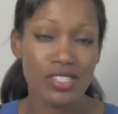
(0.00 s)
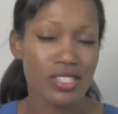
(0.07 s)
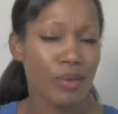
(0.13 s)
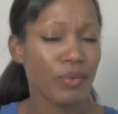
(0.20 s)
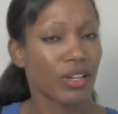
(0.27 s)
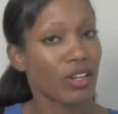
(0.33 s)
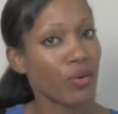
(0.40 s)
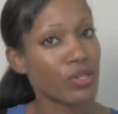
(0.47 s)
Just
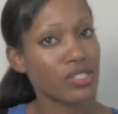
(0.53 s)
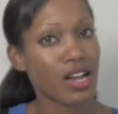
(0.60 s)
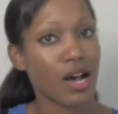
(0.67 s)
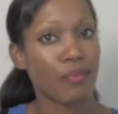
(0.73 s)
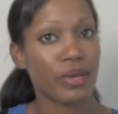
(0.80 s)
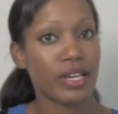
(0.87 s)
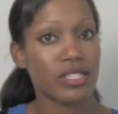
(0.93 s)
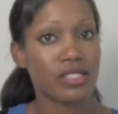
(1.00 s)
let me know what
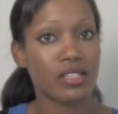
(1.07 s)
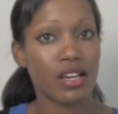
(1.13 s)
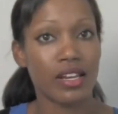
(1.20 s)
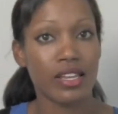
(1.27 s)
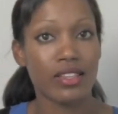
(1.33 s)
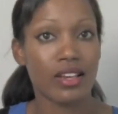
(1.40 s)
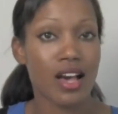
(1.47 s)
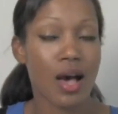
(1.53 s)
topics
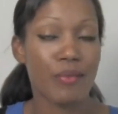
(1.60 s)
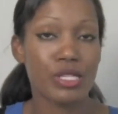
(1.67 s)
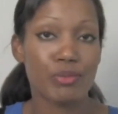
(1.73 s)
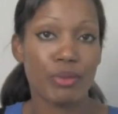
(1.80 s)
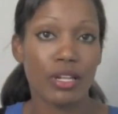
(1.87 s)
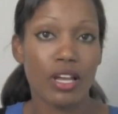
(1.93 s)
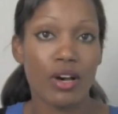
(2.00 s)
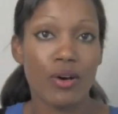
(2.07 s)
uh, in the comments
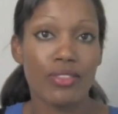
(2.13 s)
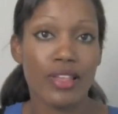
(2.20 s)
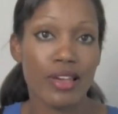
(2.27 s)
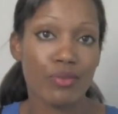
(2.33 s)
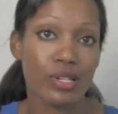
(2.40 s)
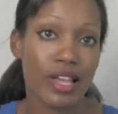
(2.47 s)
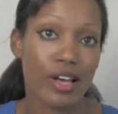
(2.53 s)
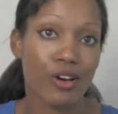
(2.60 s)
below and
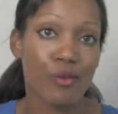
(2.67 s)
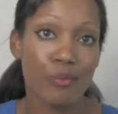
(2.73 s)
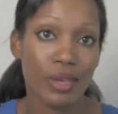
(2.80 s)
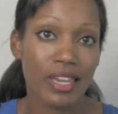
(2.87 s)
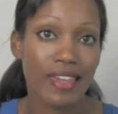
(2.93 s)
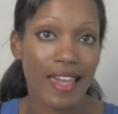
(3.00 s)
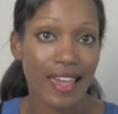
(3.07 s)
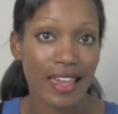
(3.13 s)
that will help
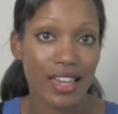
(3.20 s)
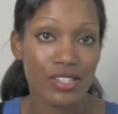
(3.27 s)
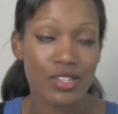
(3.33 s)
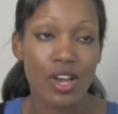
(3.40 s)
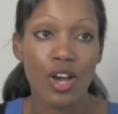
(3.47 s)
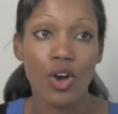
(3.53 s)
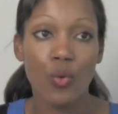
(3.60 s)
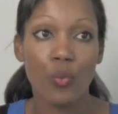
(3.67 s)
me gauge
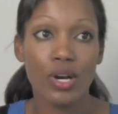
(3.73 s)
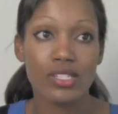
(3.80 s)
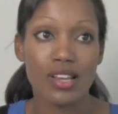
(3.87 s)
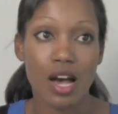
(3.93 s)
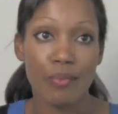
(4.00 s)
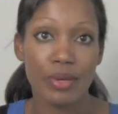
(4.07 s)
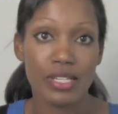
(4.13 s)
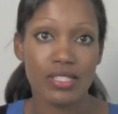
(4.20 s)
what
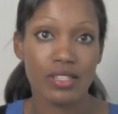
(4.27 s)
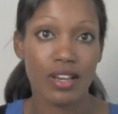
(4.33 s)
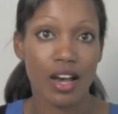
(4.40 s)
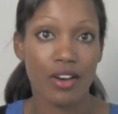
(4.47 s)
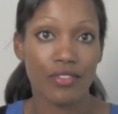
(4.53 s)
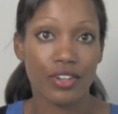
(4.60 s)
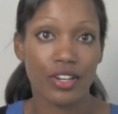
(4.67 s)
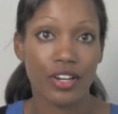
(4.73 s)
topics to
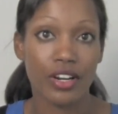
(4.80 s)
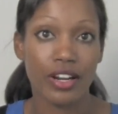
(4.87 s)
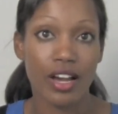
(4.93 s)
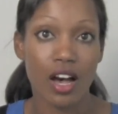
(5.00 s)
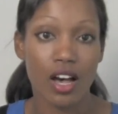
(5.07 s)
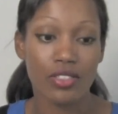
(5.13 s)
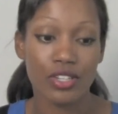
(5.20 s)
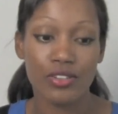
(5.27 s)

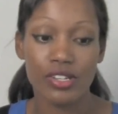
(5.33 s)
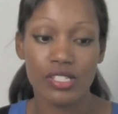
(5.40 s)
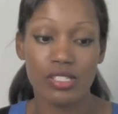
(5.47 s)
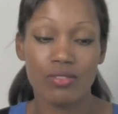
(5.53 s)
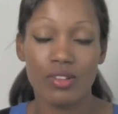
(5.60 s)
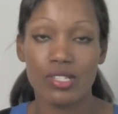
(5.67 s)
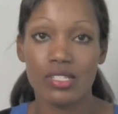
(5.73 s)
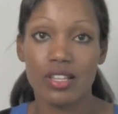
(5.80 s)
cover on the
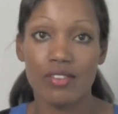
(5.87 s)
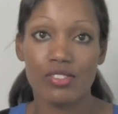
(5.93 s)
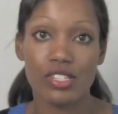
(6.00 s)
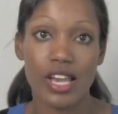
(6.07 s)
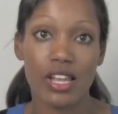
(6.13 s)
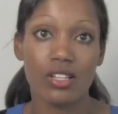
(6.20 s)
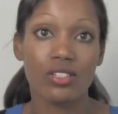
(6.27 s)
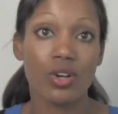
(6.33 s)
Crystal Rose Love
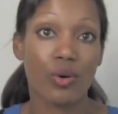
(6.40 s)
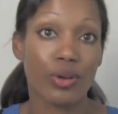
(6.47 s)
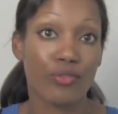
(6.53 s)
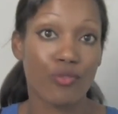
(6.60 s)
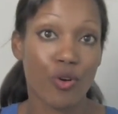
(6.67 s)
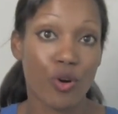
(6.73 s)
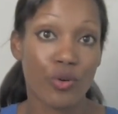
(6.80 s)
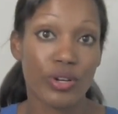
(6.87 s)
channel going
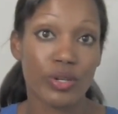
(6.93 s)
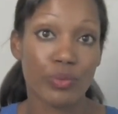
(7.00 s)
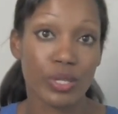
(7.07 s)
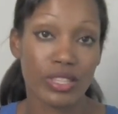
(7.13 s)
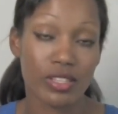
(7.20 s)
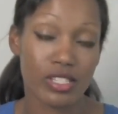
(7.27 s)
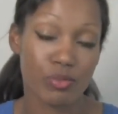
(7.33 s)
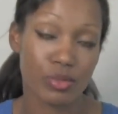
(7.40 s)
forward
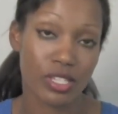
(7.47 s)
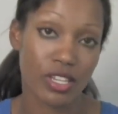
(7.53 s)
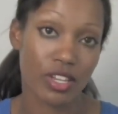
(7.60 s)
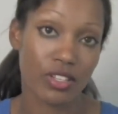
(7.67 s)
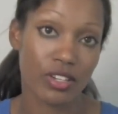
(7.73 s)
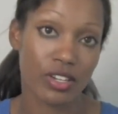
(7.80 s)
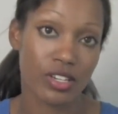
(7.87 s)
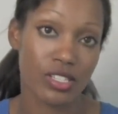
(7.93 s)
with this
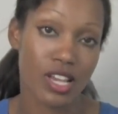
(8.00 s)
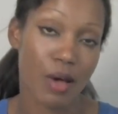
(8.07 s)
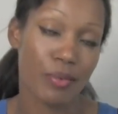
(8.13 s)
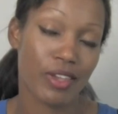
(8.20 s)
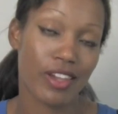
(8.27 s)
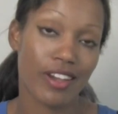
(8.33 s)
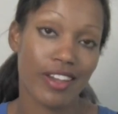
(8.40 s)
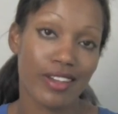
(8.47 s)
particular
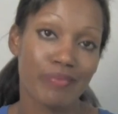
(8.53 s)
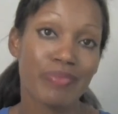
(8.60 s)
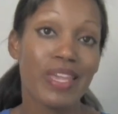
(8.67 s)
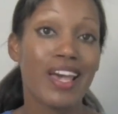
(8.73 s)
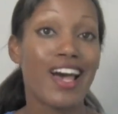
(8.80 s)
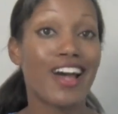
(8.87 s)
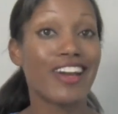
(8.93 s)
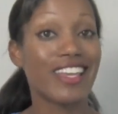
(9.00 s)
topic area.
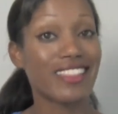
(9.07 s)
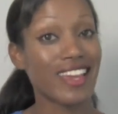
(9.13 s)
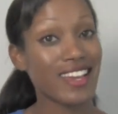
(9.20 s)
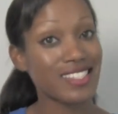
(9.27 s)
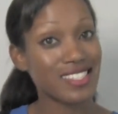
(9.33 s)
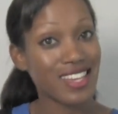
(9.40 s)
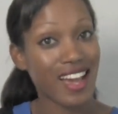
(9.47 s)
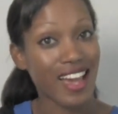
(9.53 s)
All right,
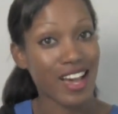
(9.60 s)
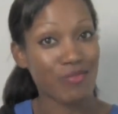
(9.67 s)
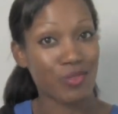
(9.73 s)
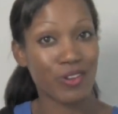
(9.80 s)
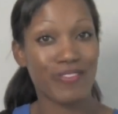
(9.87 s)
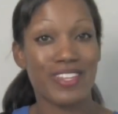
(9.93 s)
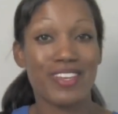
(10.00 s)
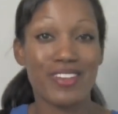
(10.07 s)
thanks. I have
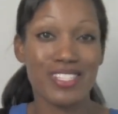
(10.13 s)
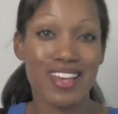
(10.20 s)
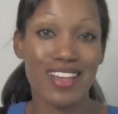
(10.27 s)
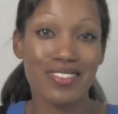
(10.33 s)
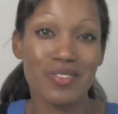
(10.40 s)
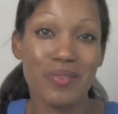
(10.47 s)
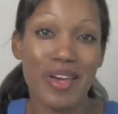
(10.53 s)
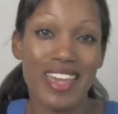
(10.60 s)
more videos
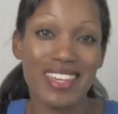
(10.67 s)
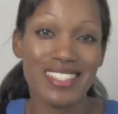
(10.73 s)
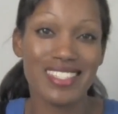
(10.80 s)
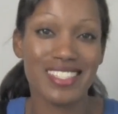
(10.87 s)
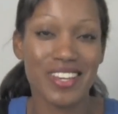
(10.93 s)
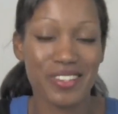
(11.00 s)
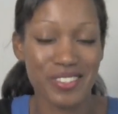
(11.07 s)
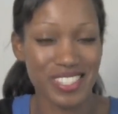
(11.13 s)
on the way,
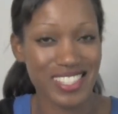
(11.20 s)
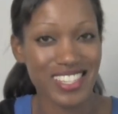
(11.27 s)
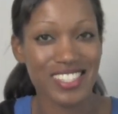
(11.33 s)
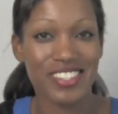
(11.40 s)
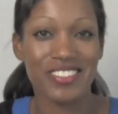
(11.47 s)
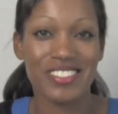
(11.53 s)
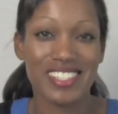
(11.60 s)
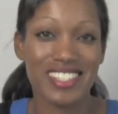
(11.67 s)
so stay tuned.